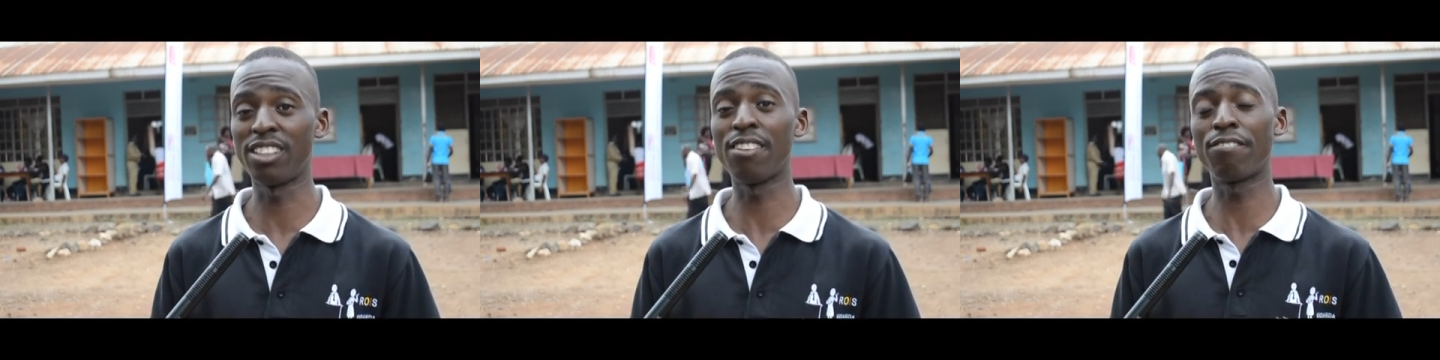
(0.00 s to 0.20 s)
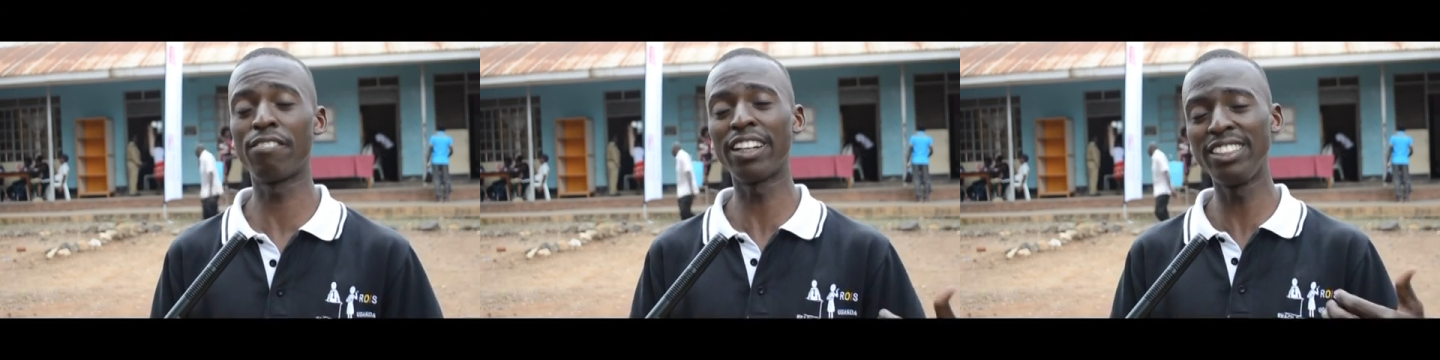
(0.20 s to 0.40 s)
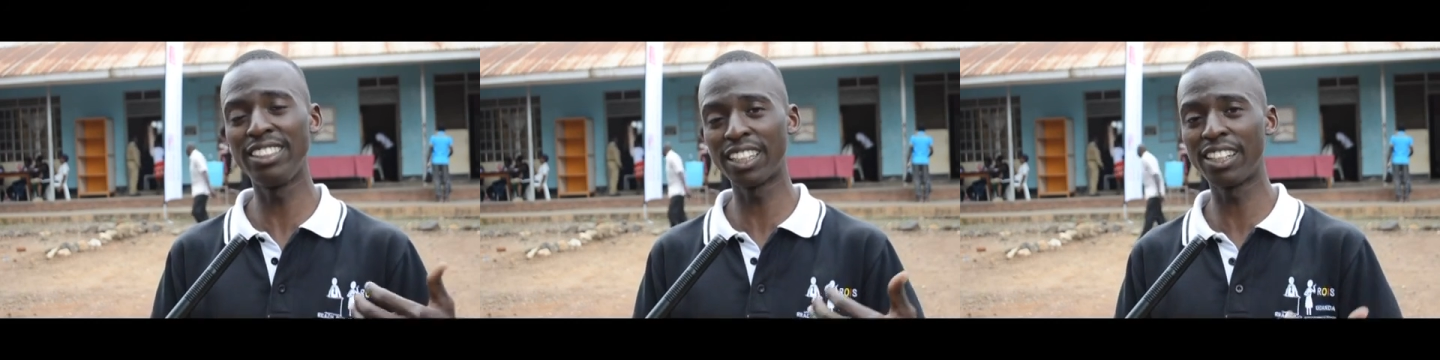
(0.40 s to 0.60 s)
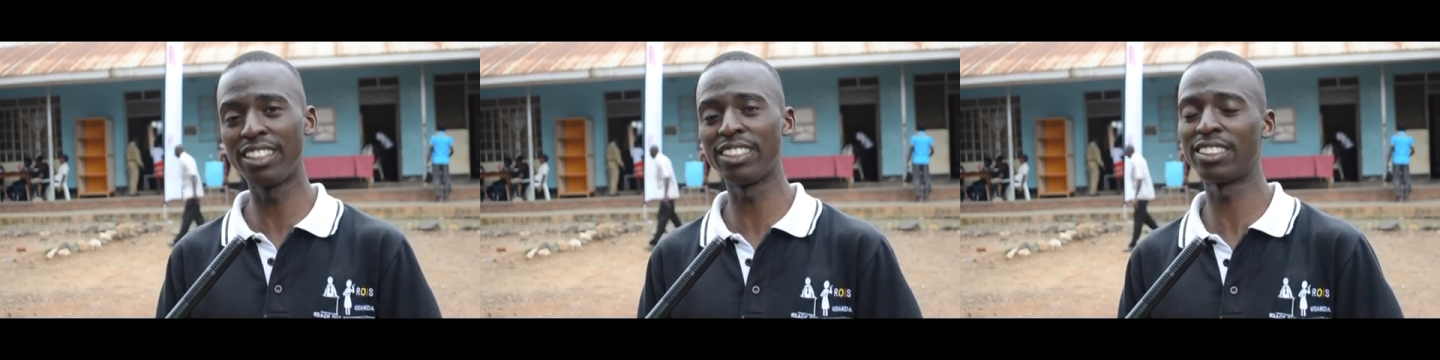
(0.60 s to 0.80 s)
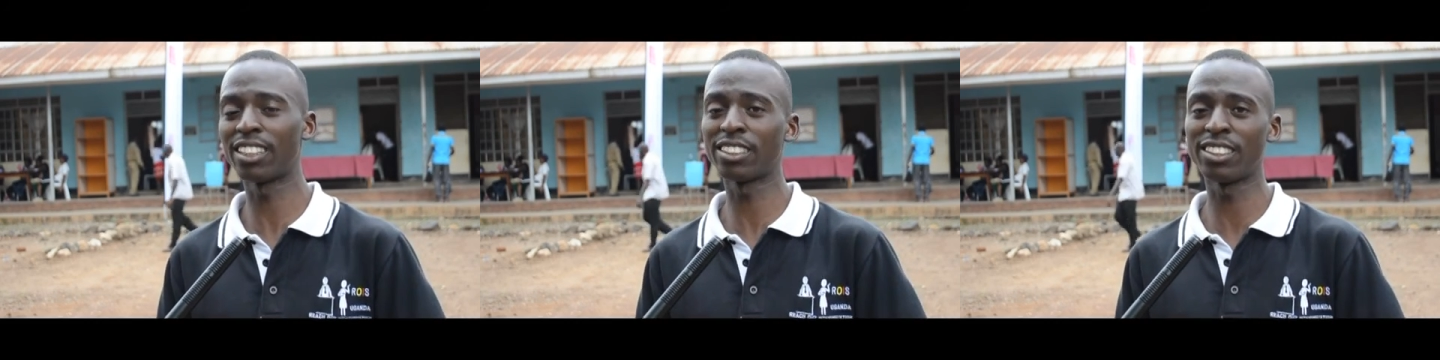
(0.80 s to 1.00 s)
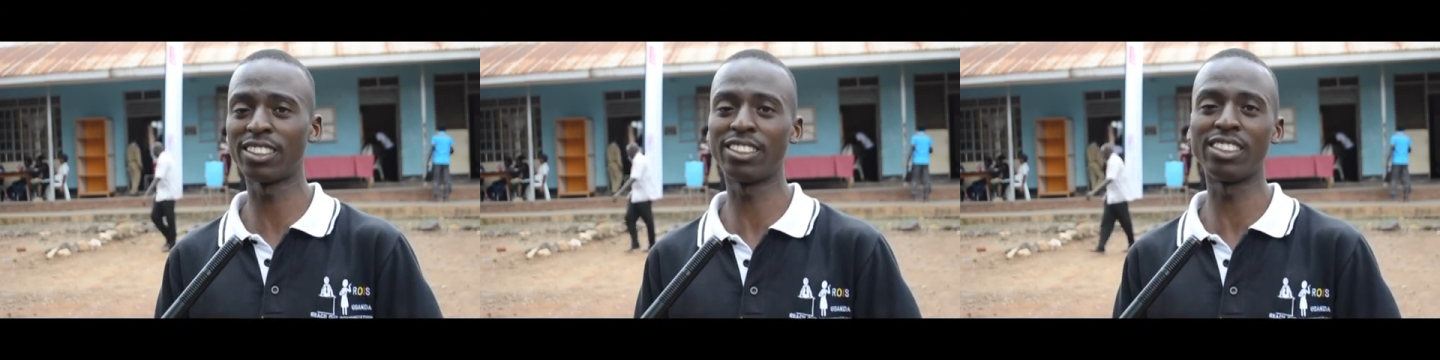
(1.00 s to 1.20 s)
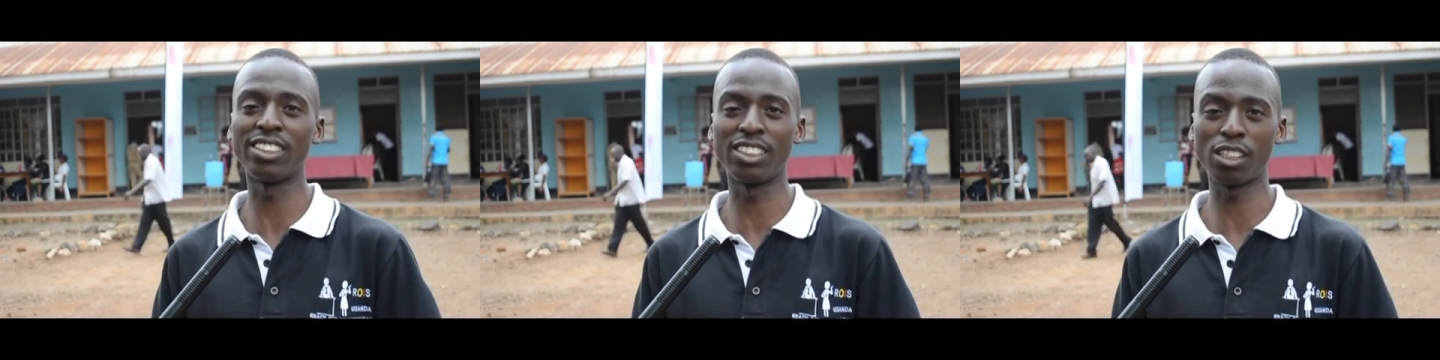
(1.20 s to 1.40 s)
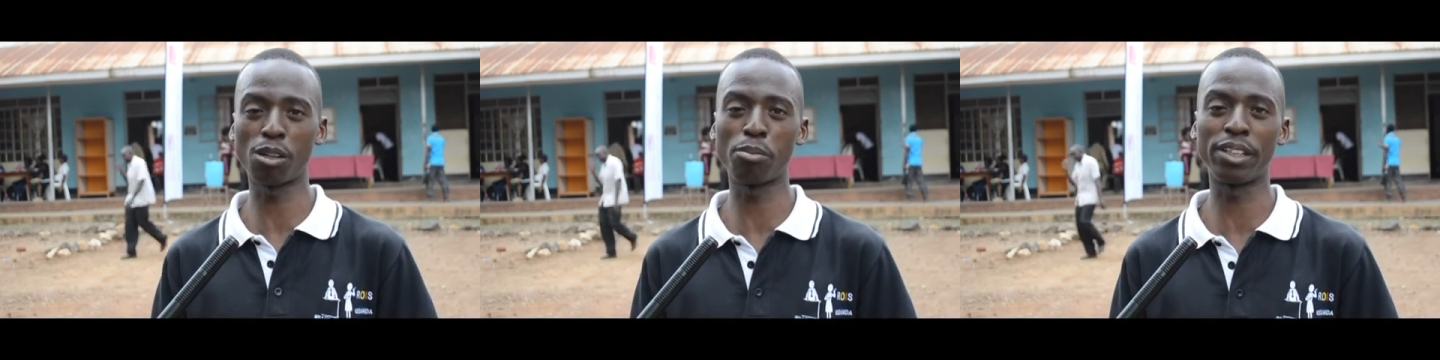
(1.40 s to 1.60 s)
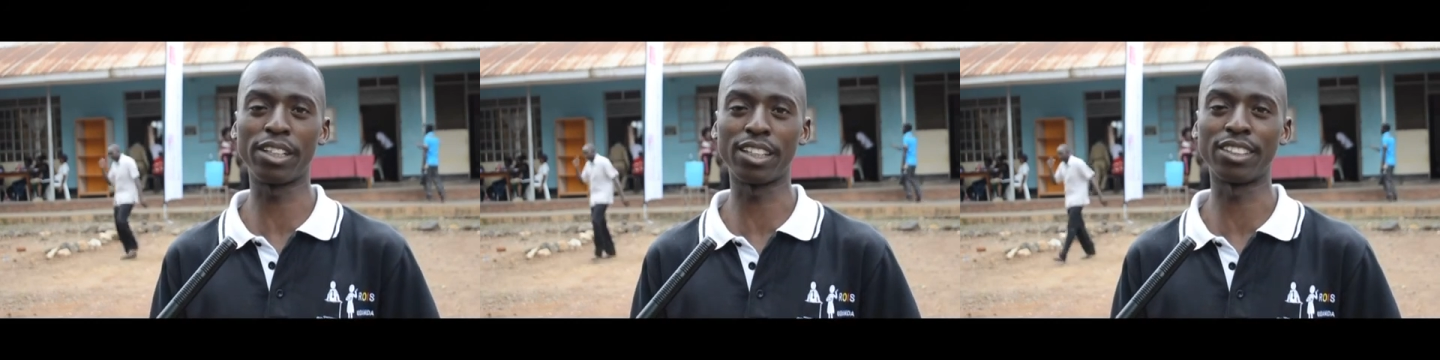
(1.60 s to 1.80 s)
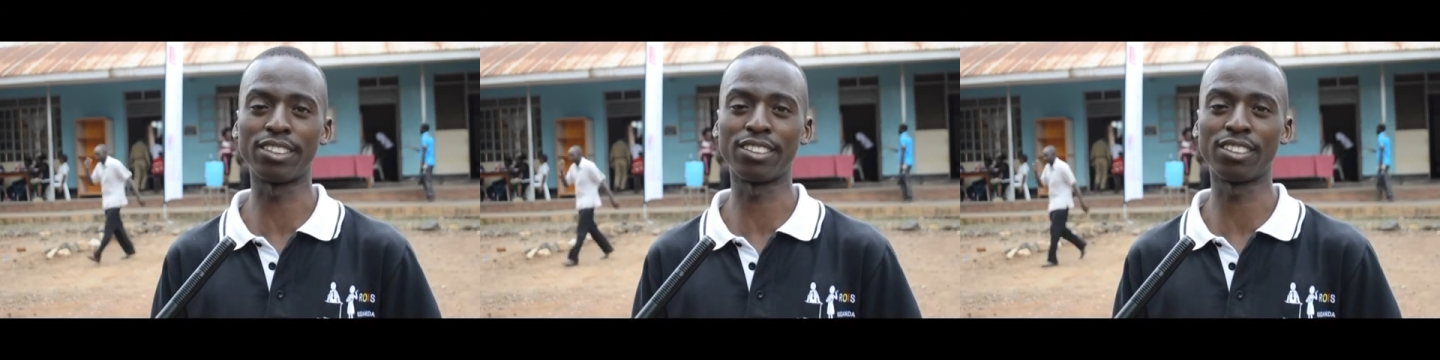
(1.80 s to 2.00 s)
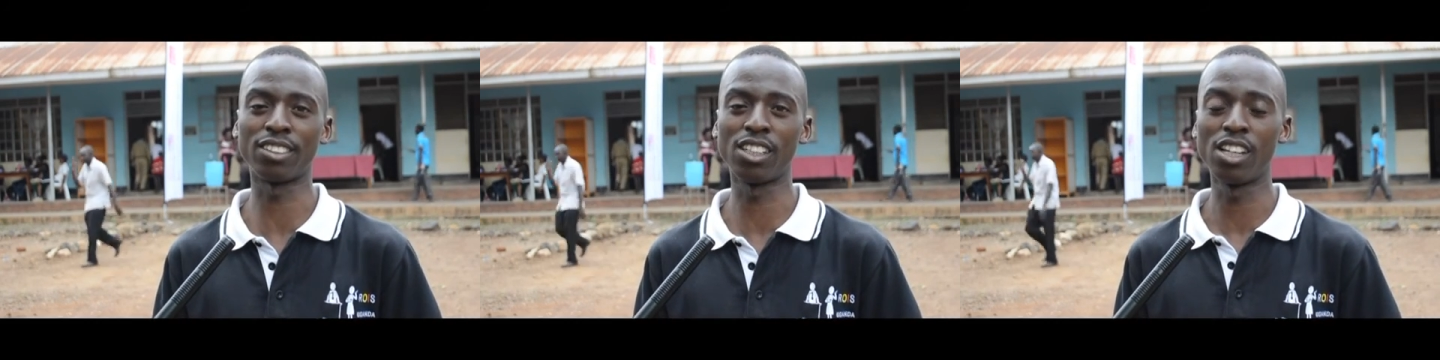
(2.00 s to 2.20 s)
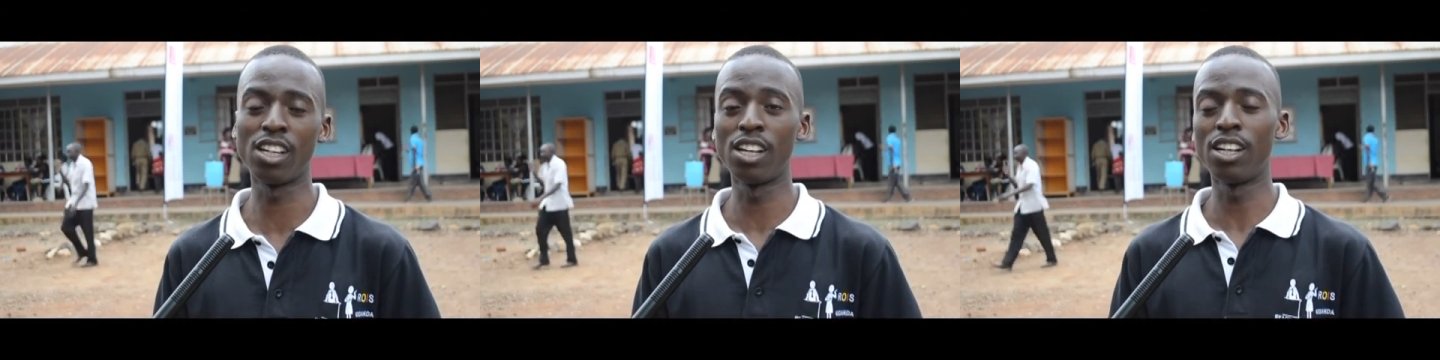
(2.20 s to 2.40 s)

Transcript: They find challenges accessing interpreters.